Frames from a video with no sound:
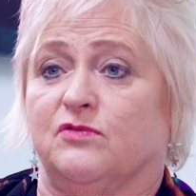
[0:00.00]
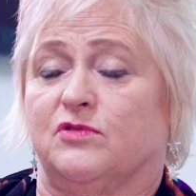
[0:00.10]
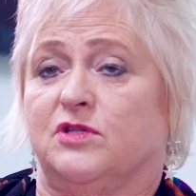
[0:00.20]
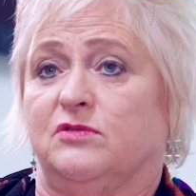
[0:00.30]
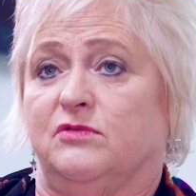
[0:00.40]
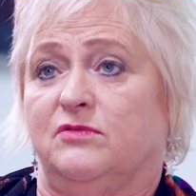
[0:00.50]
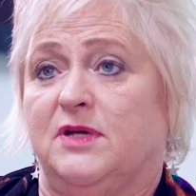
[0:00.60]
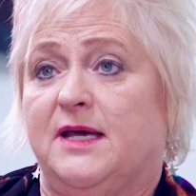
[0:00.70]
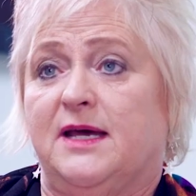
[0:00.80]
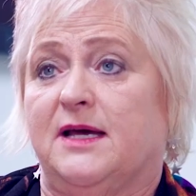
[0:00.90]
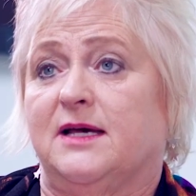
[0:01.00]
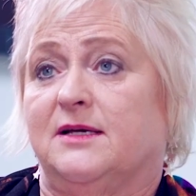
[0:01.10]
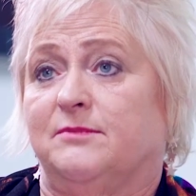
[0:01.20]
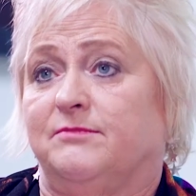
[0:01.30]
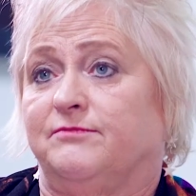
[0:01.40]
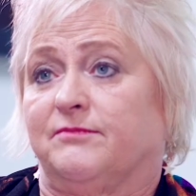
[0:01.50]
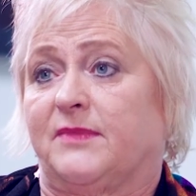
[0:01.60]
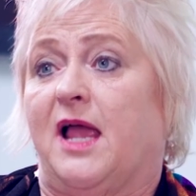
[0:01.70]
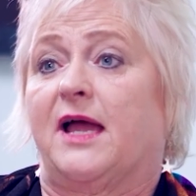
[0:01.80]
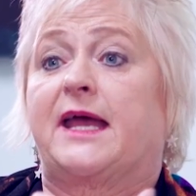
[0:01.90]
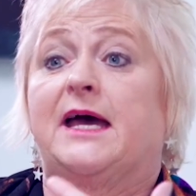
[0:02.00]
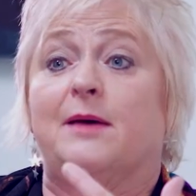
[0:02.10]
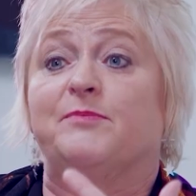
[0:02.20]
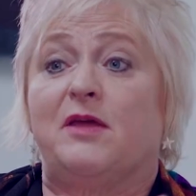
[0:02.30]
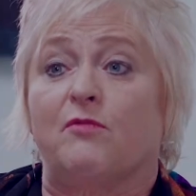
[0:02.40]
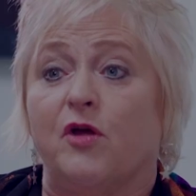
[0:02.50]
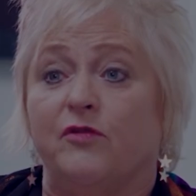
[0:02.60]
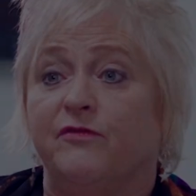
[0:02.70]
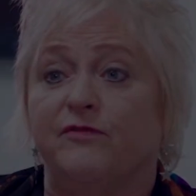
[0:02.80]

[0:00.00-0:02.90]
or to cut up their own